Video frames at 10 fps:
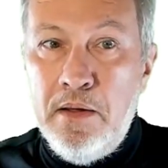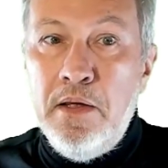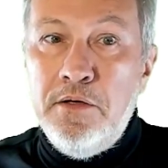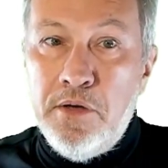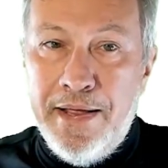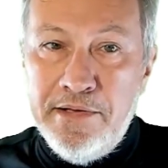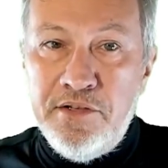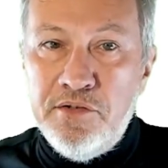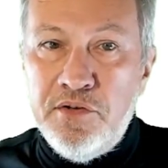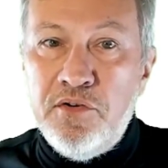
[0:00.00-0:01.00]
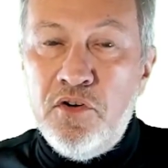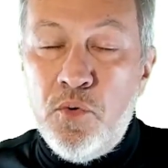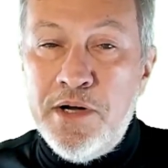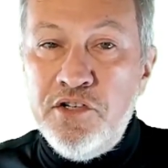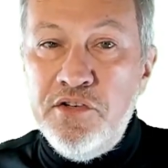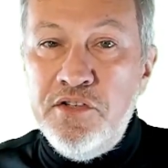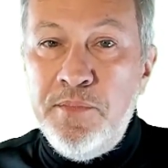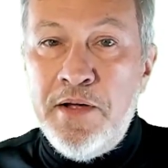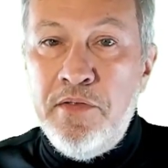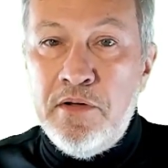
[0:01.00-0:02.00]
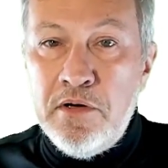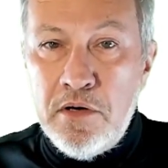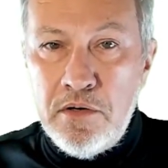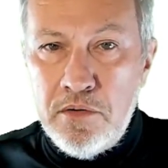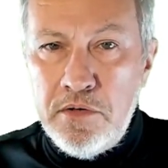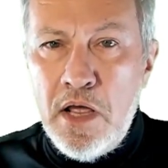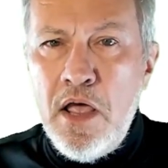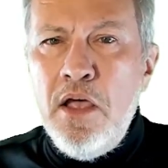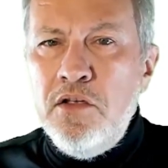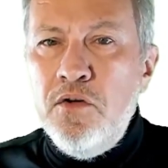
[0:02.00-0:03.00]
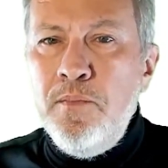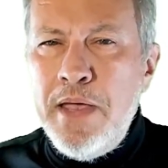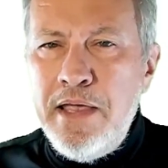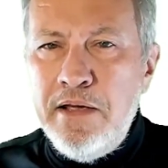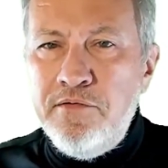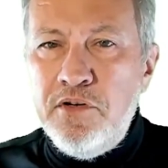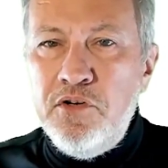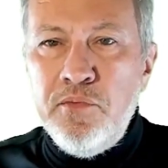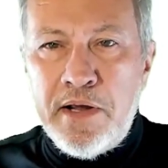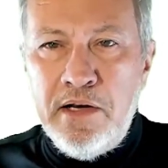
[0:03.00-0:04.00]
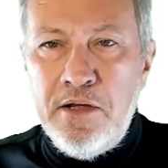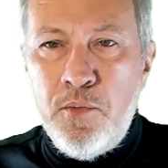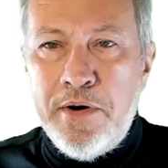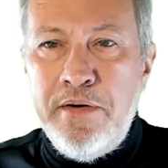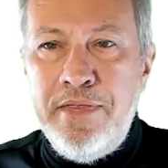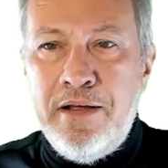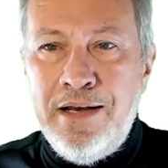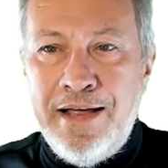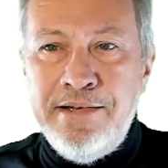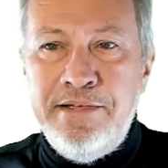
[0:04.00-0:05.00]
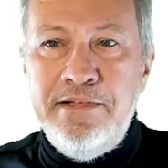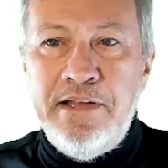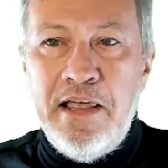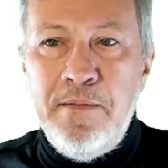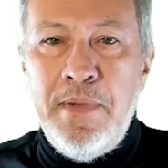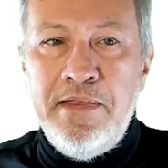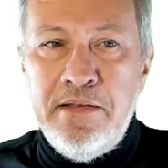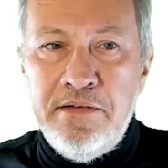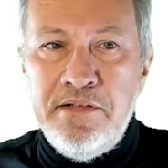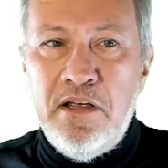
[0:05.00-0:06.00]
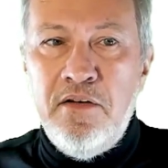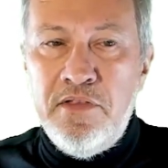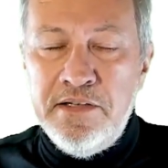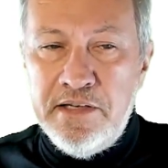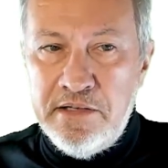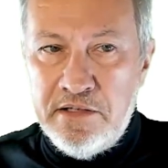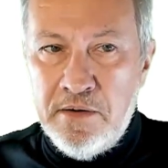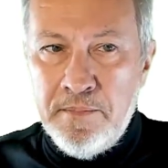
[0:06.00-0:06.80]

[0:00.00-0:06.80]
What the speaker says: To answer certain questions about the code, you may have to directly query the classes and methods of the system.